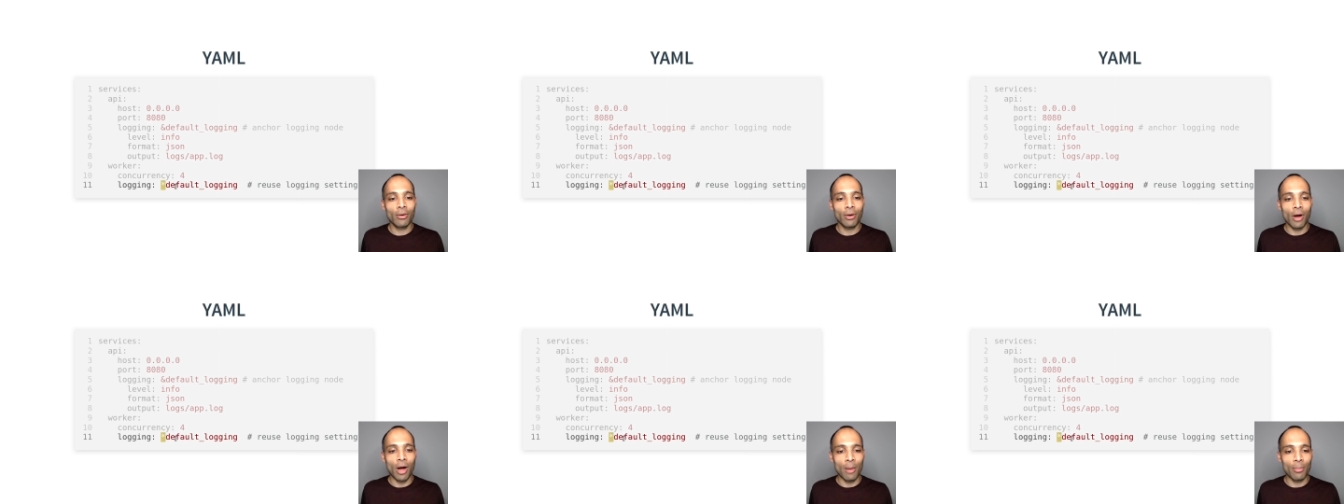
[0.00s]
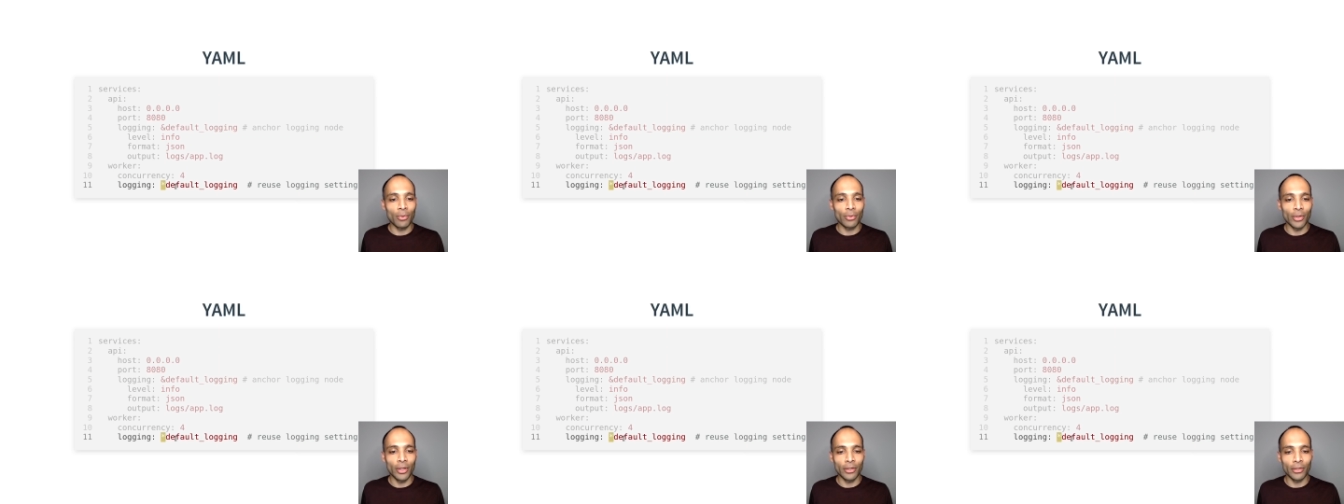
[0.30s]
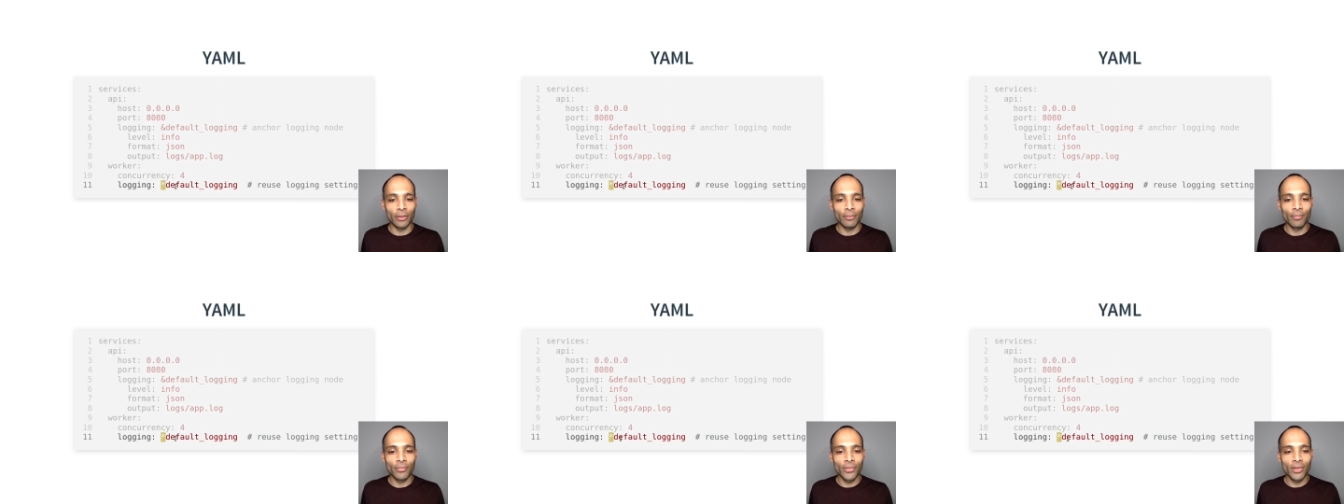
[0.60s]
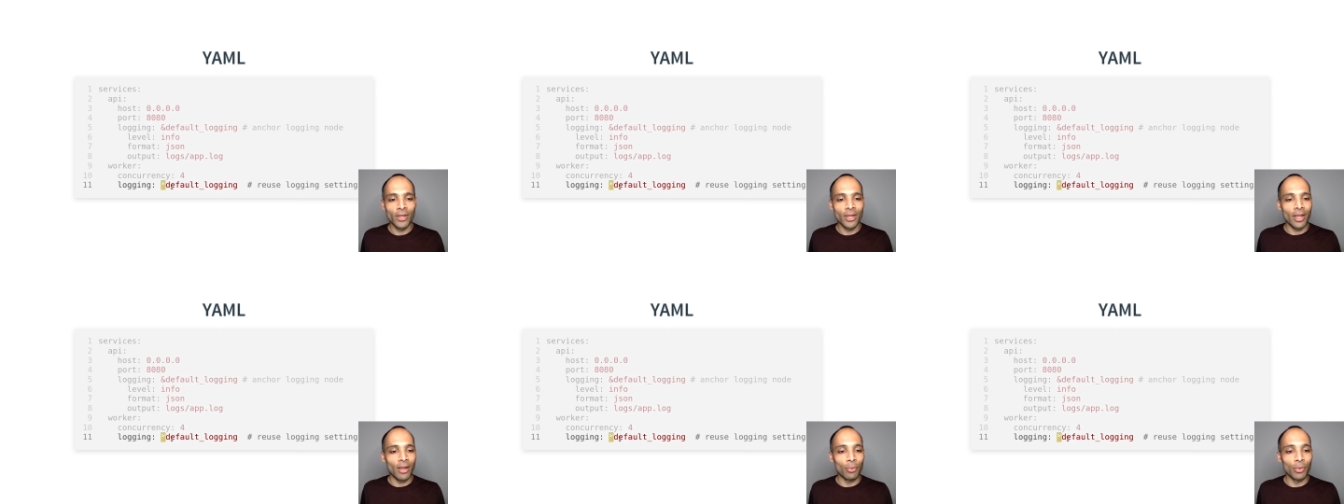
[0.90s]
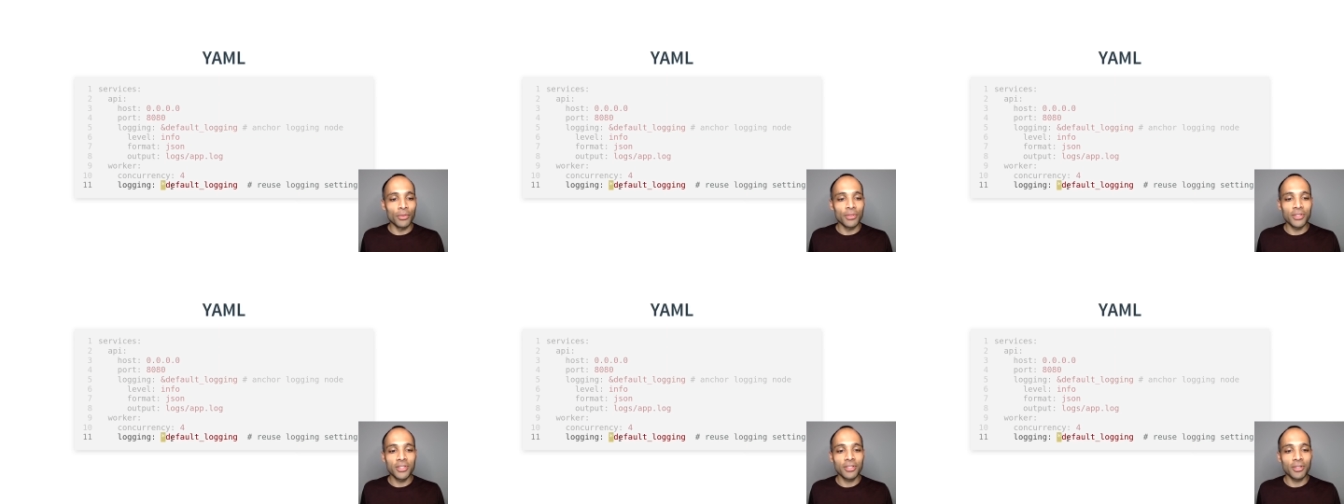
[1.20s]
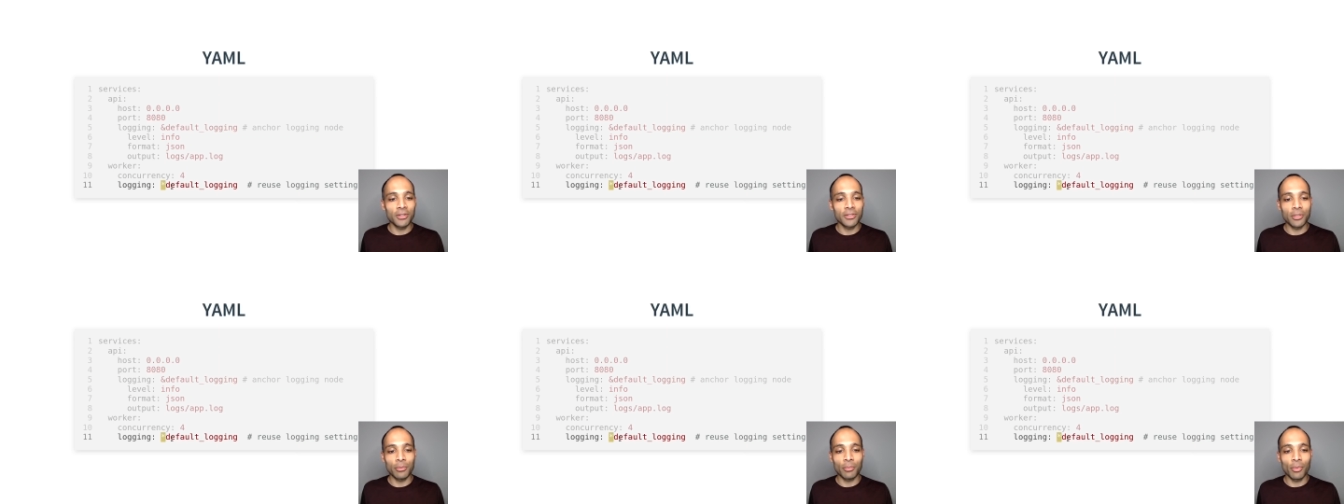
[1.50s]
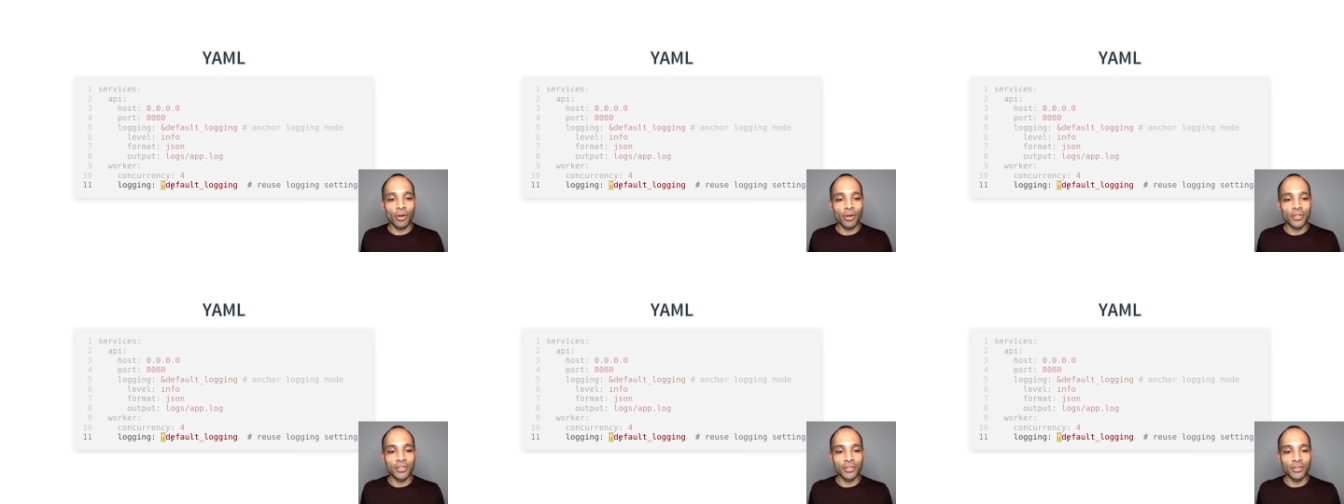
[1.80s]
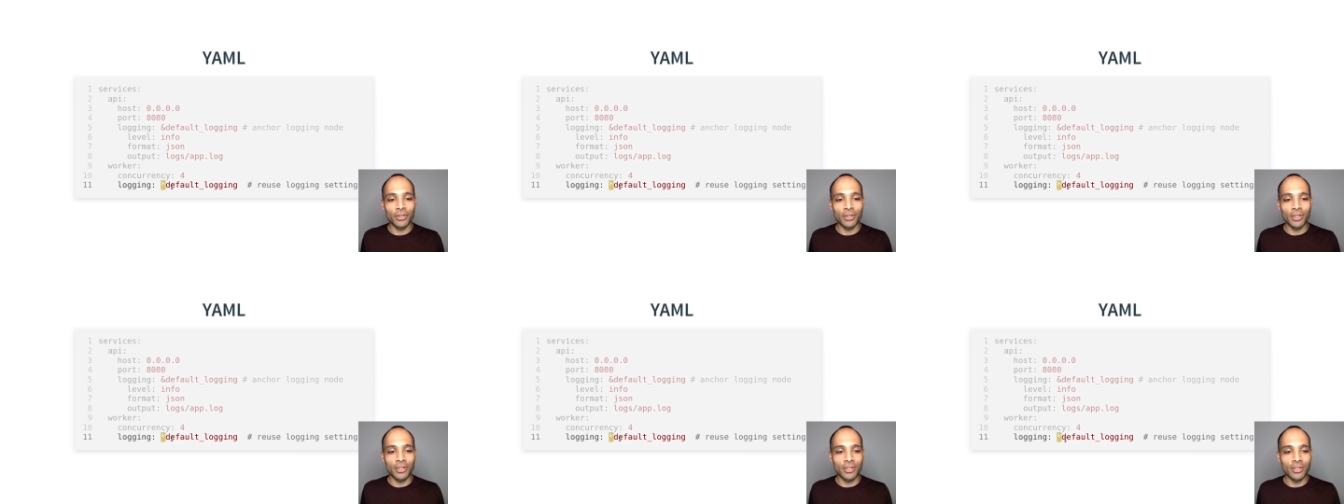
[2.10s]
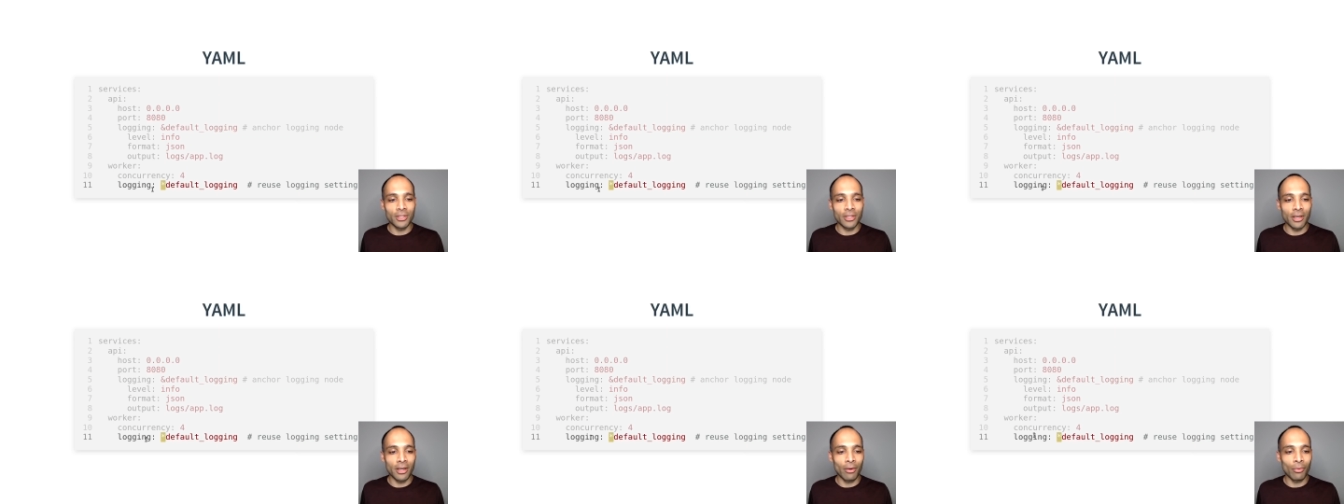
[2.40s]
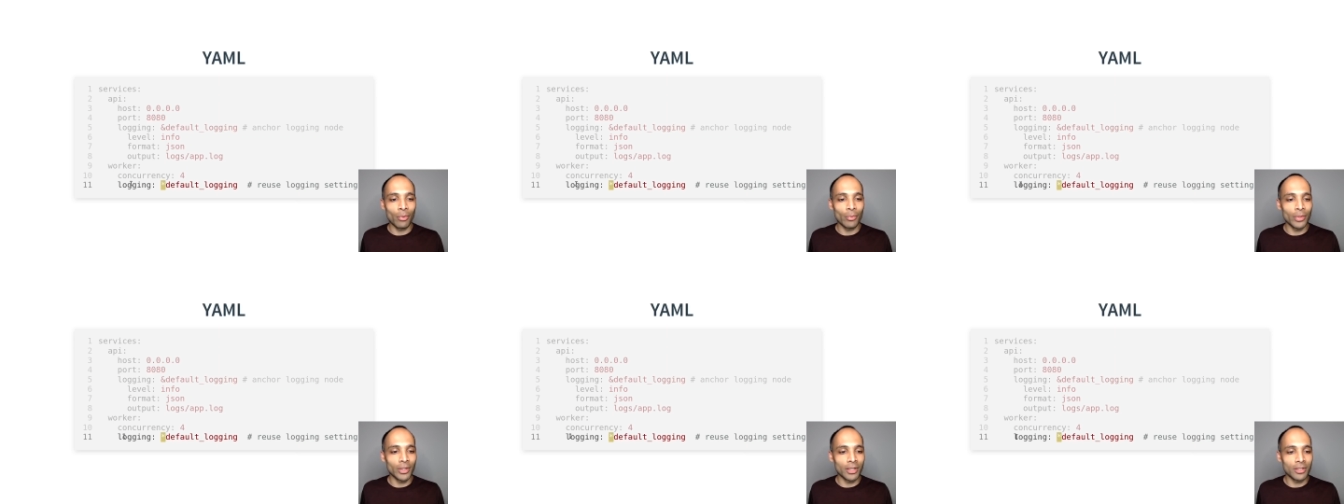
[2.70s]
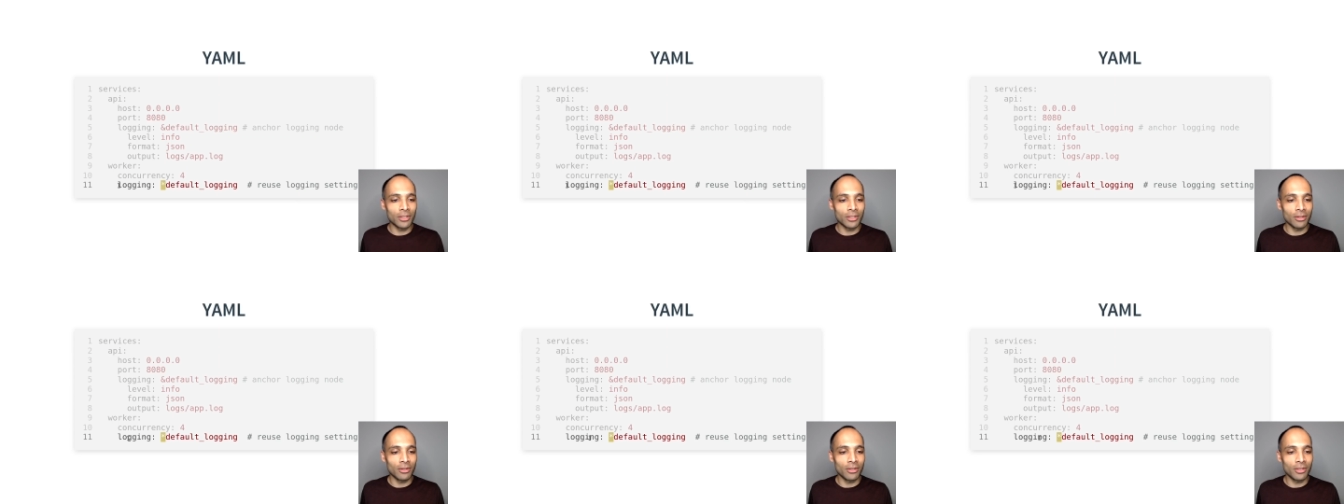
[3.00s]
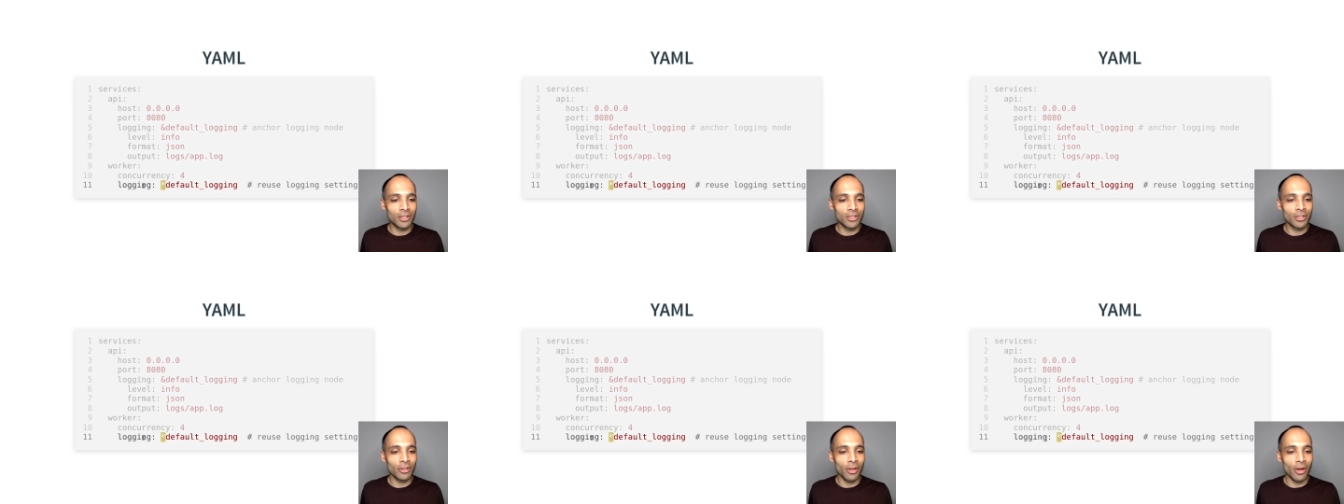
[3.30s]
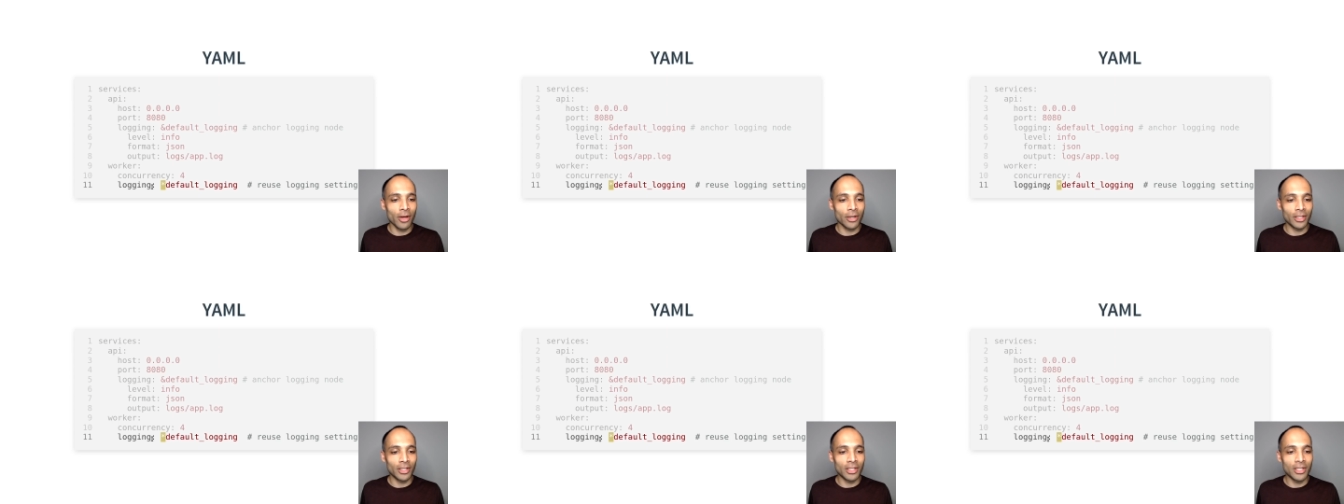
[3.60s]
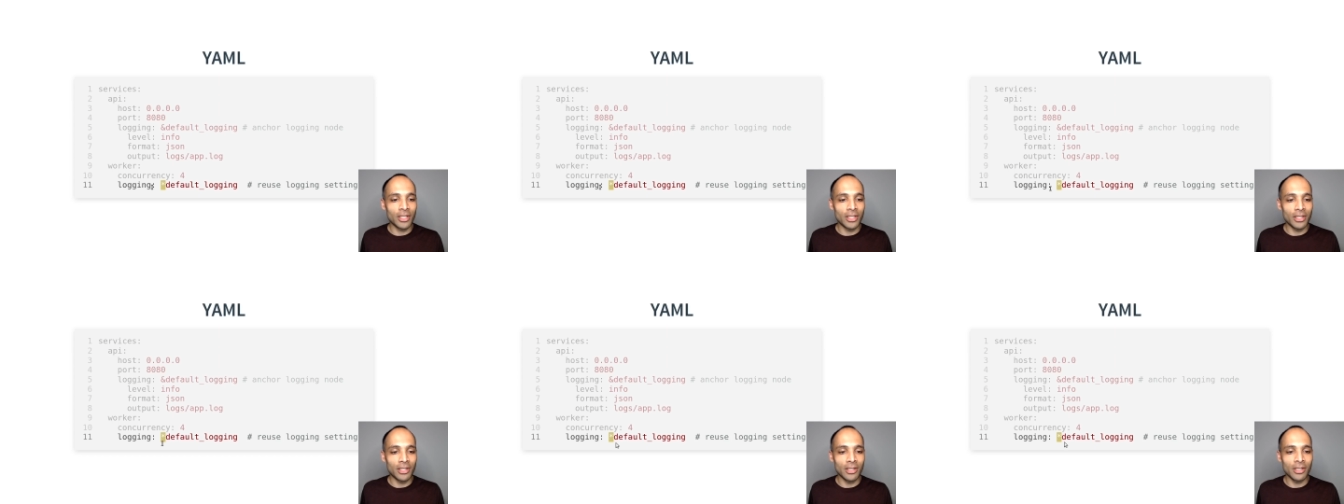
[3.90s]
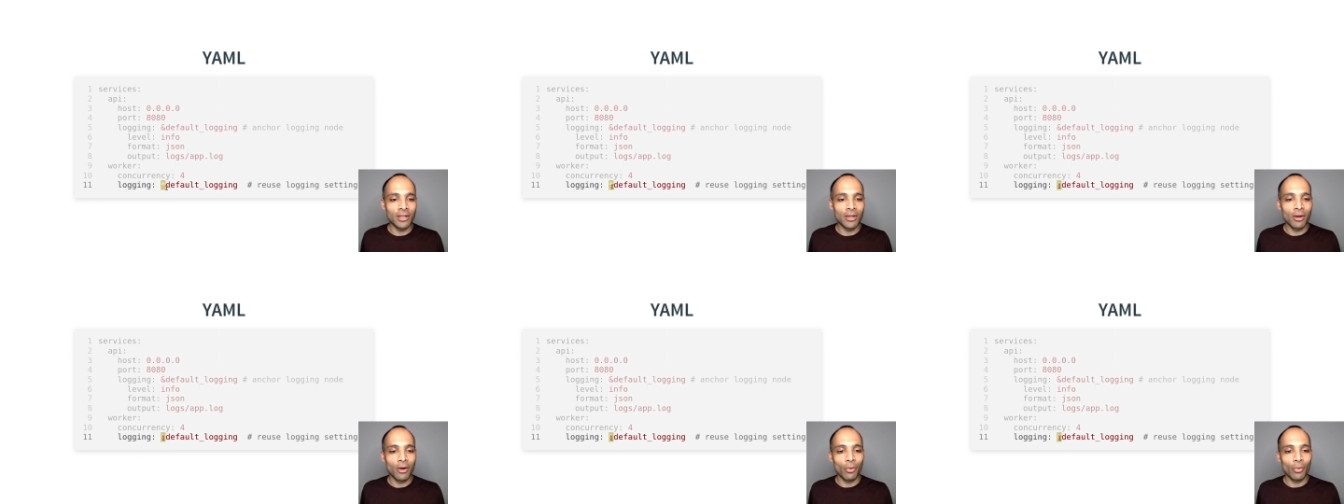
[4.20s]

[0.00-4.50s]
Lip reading: operator. And what this tells the parser is that when we get to this logging key,